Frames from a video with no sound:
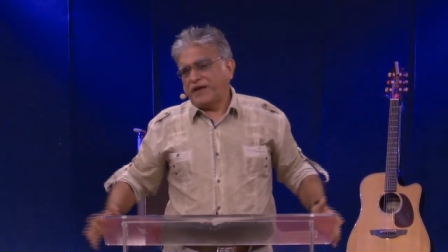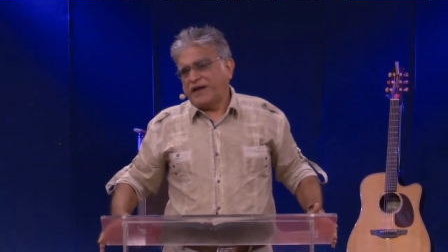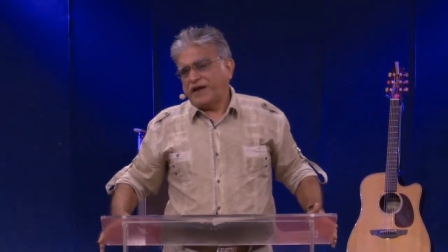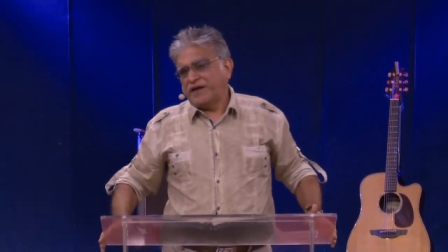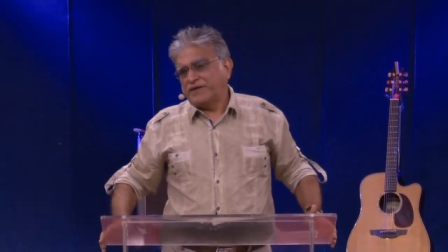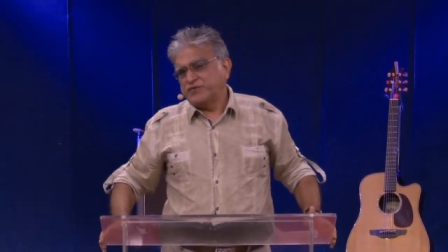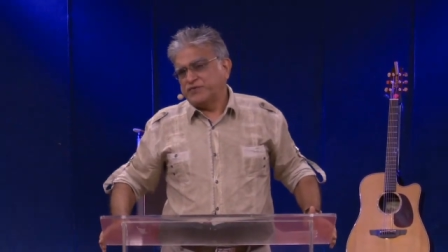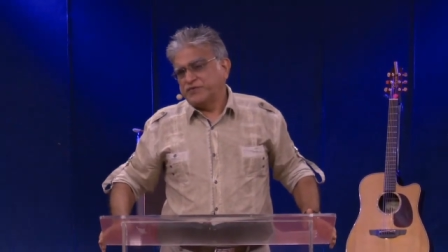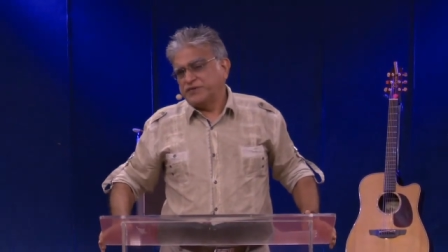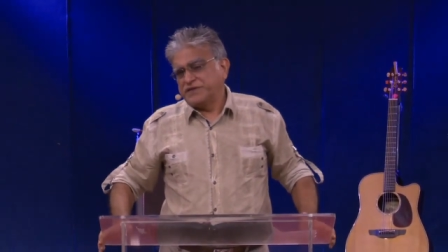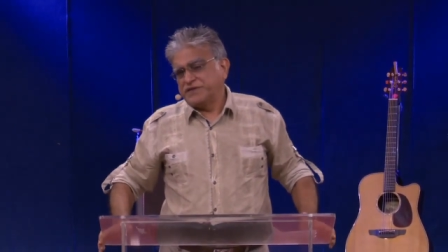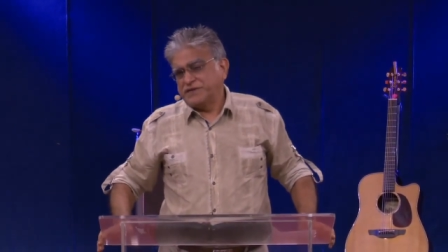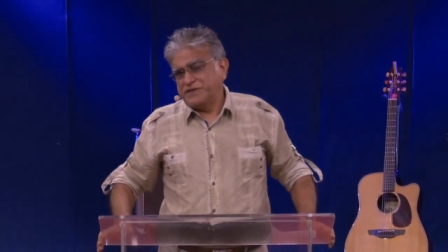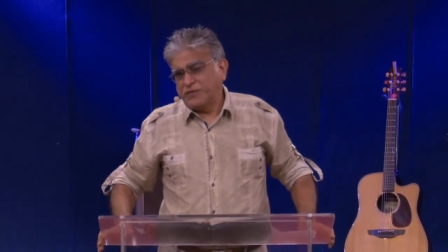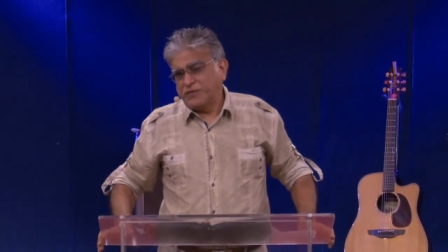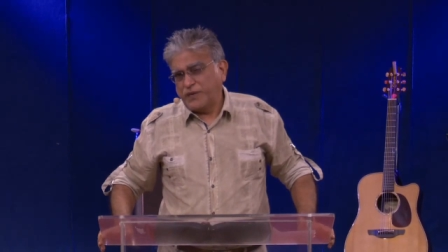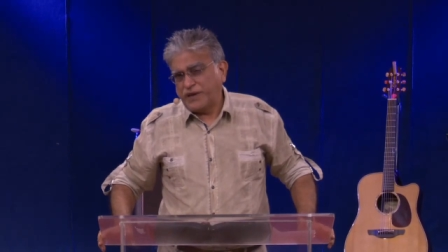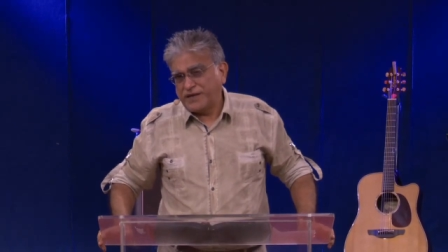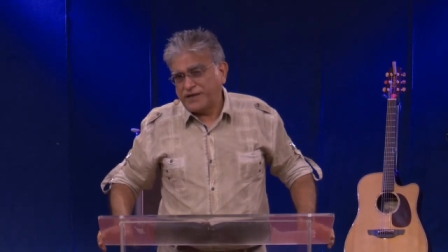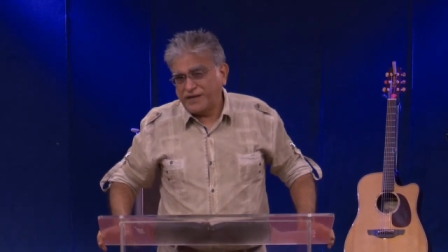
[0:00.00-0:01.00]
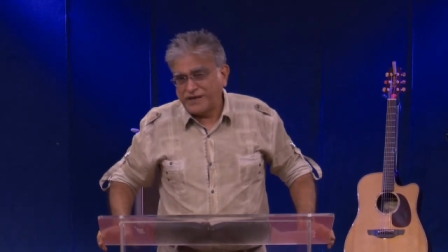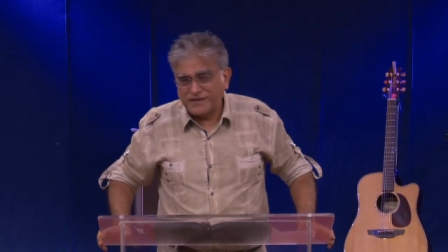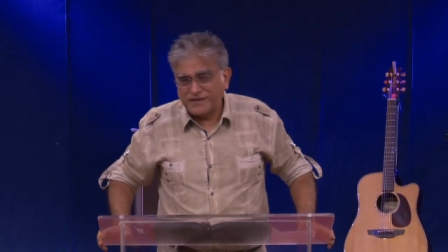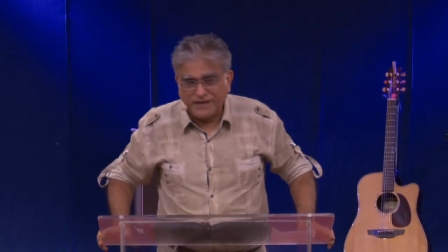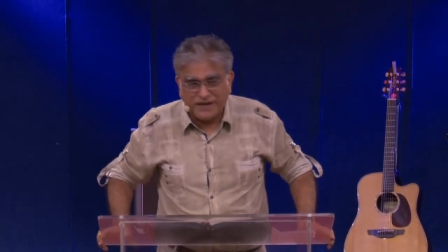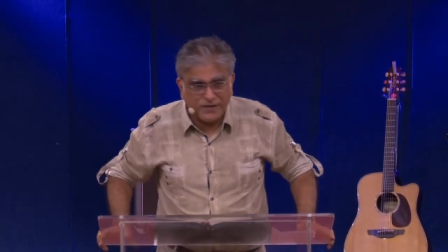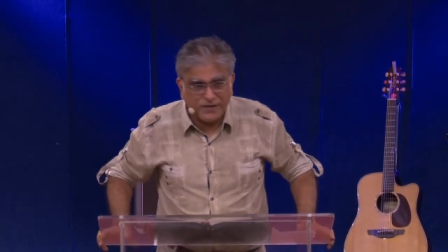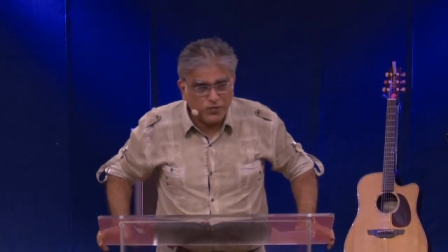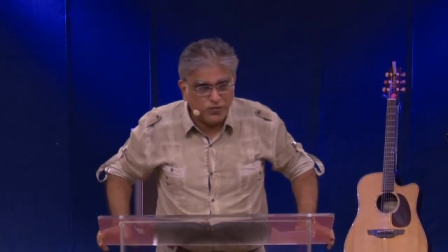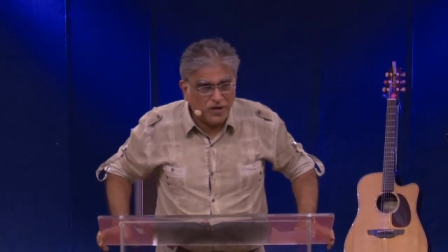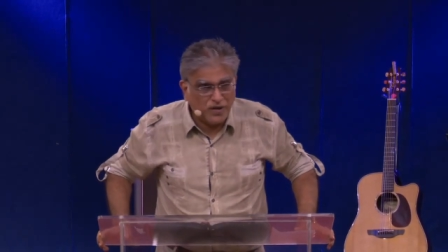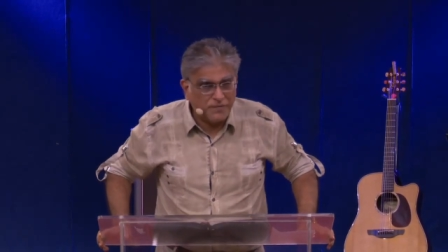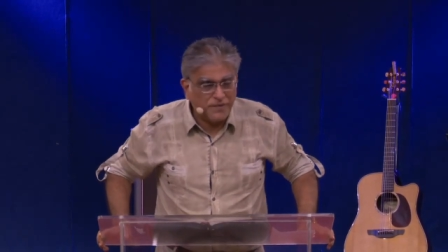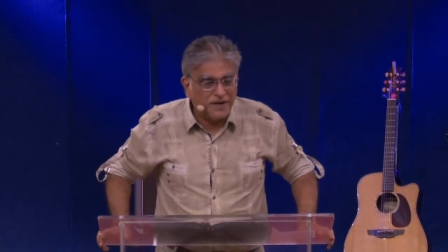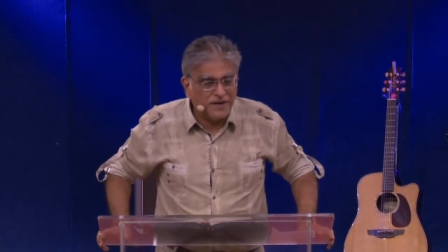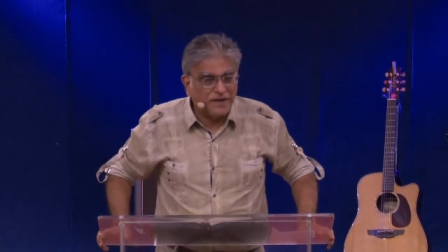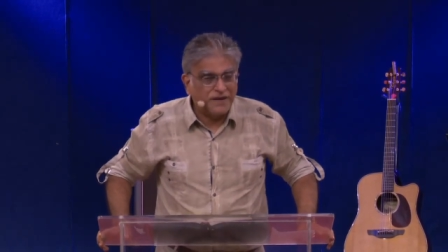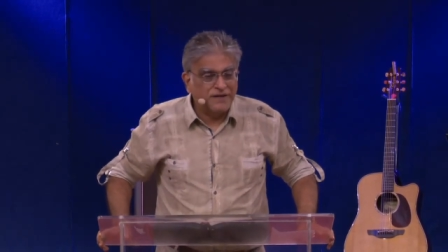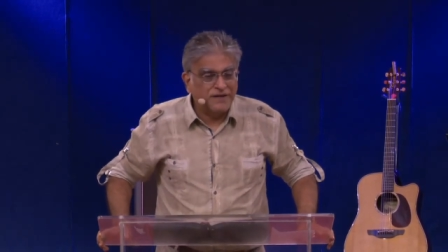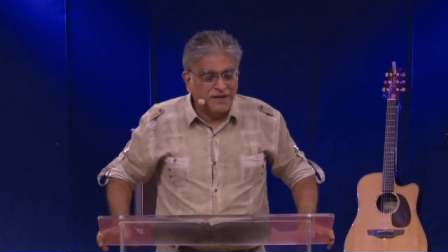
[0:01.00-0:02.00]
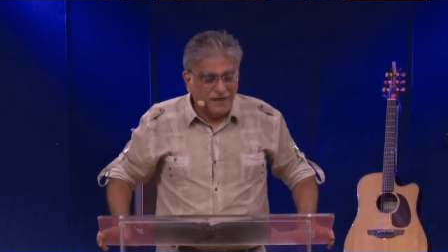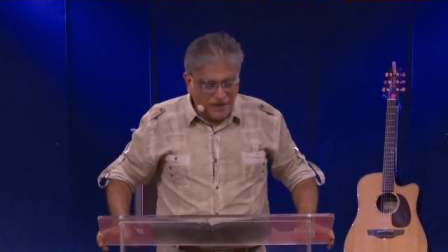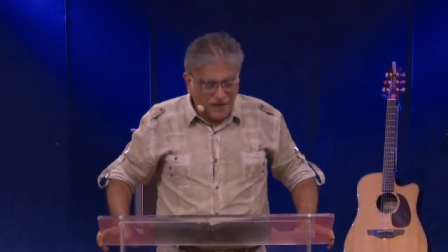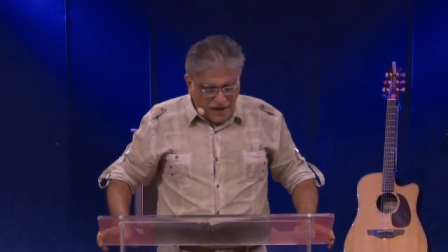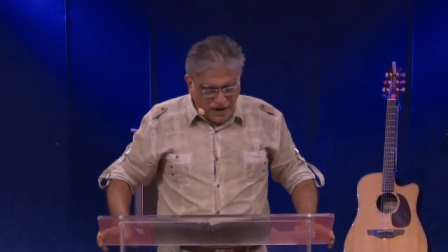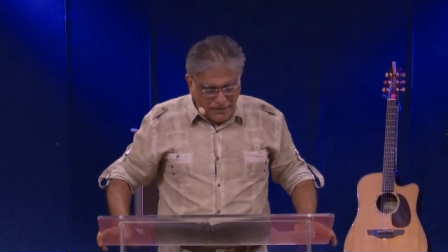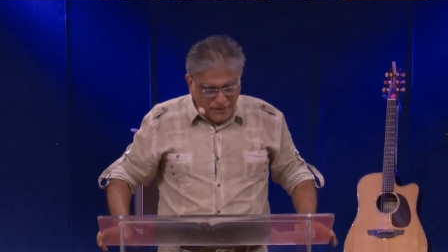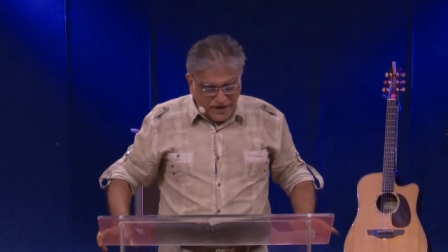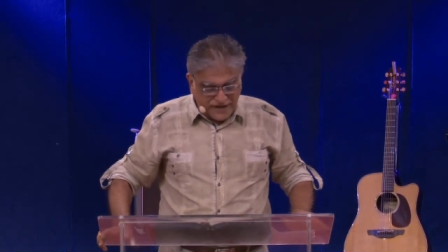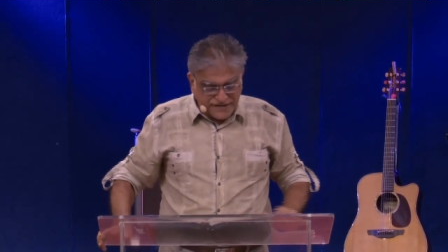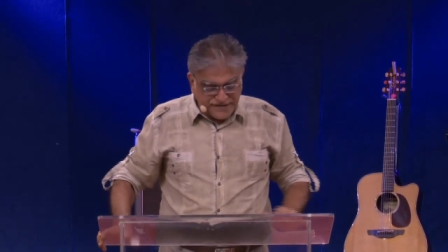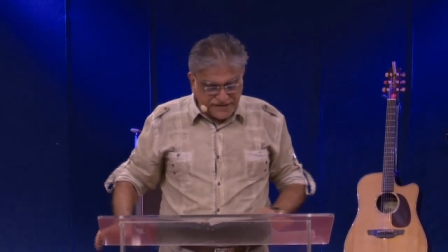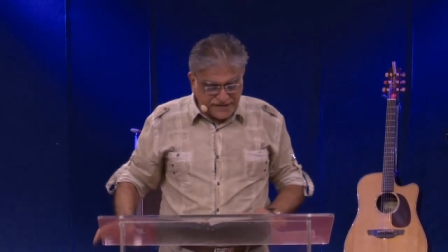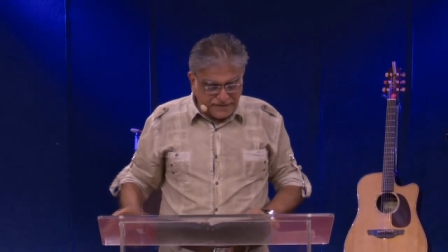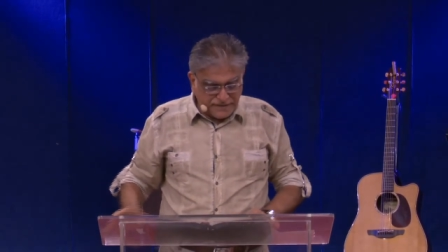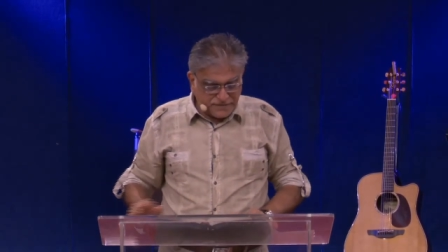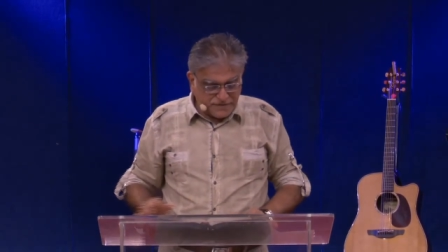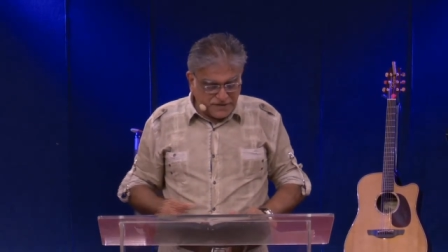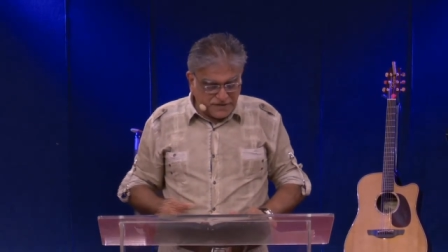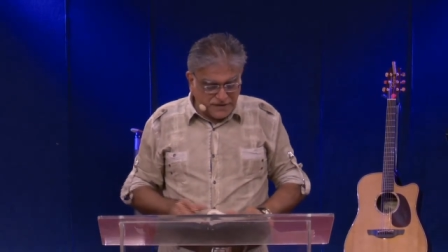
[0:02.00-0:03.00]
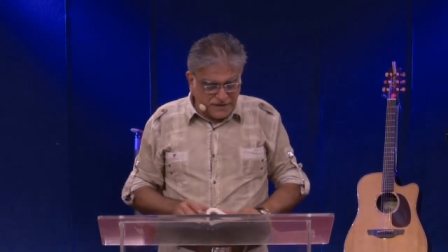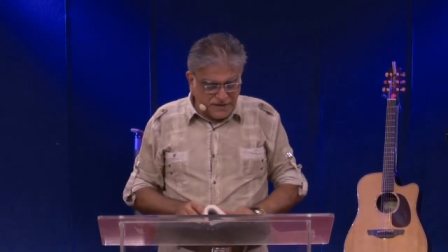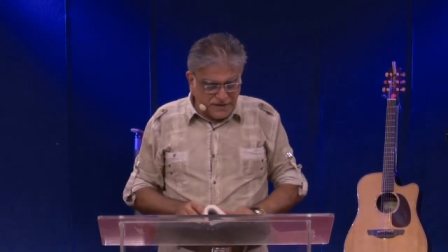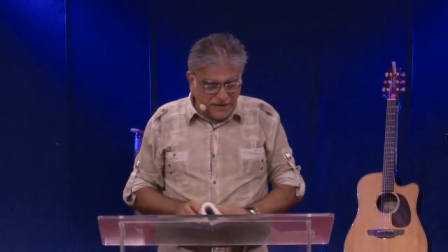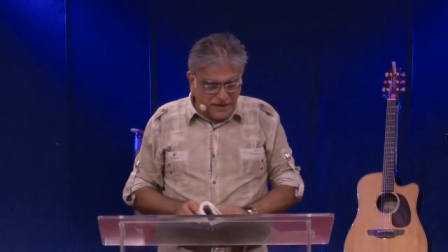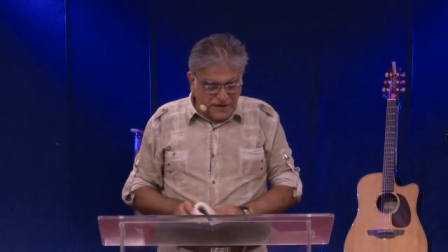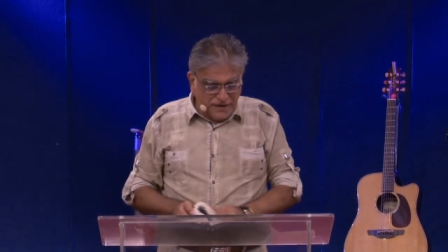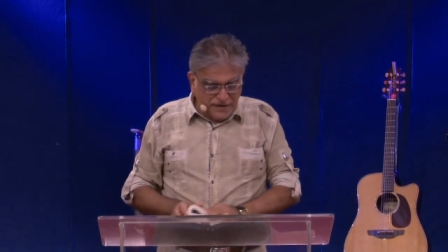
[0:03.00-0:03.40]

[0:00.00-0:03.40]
I do it the way that they do. I mean, I'm accepted.